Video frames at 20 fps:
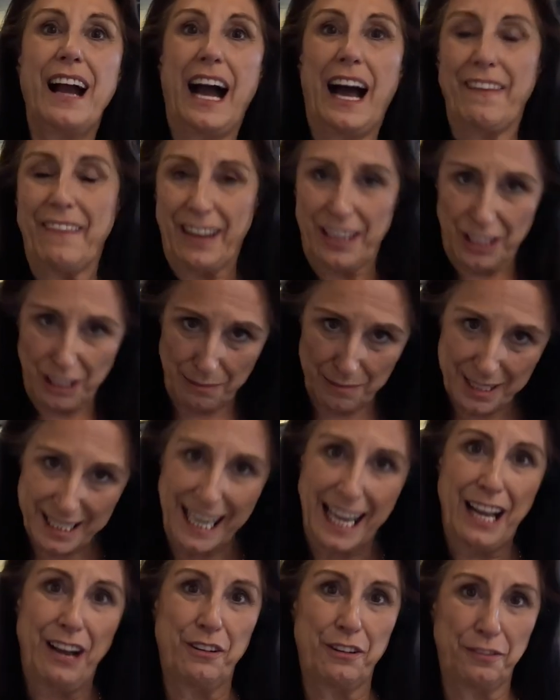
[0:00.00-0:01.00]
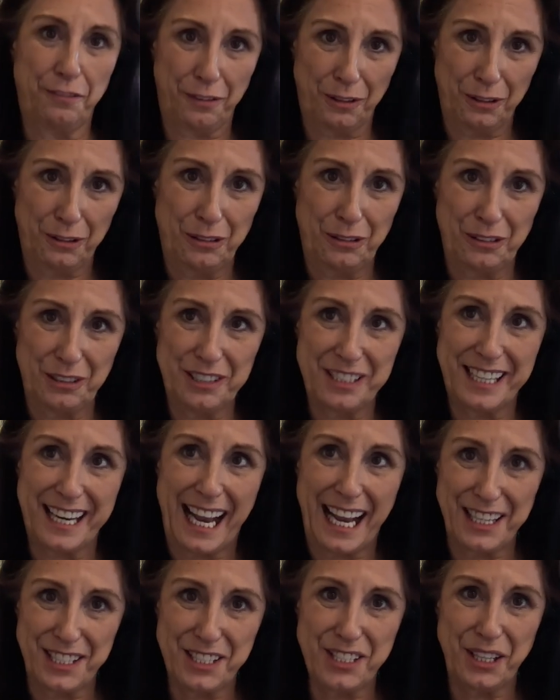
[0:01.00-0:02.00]
and then come down a floor to
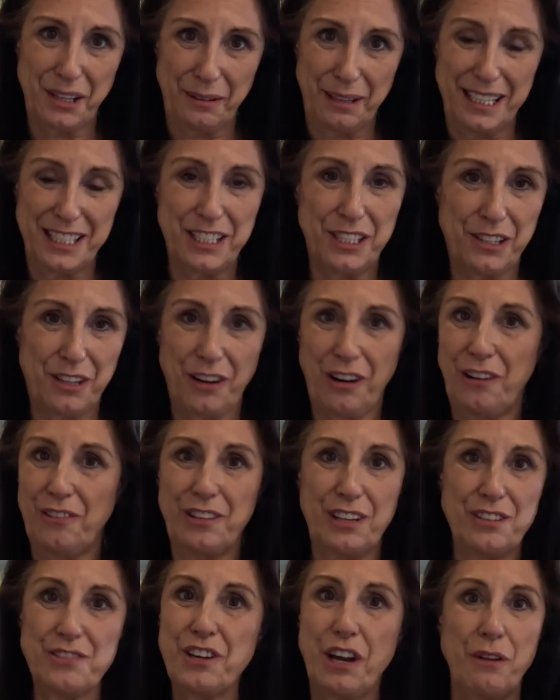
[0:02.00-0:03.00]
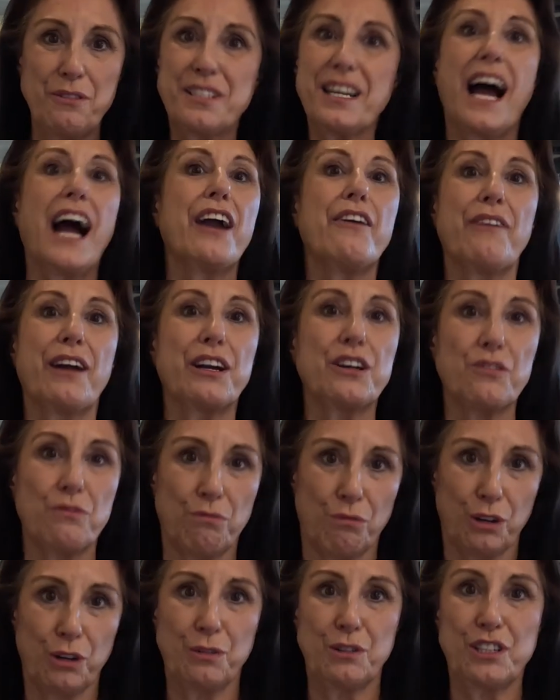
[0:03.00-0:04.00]
get to it. There's no direct
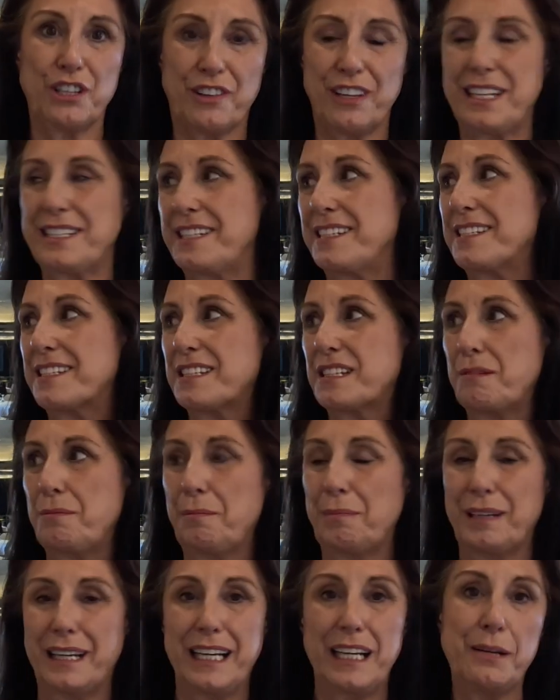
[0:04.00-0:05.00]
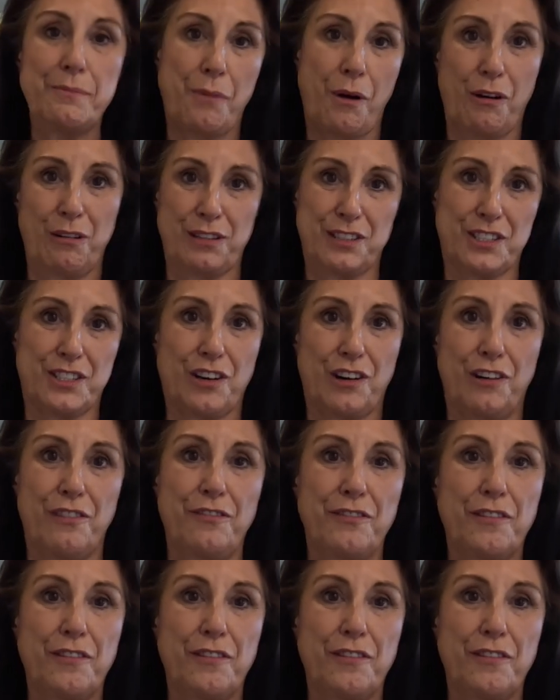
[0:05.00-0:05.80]
route to this. It's completely boxed off.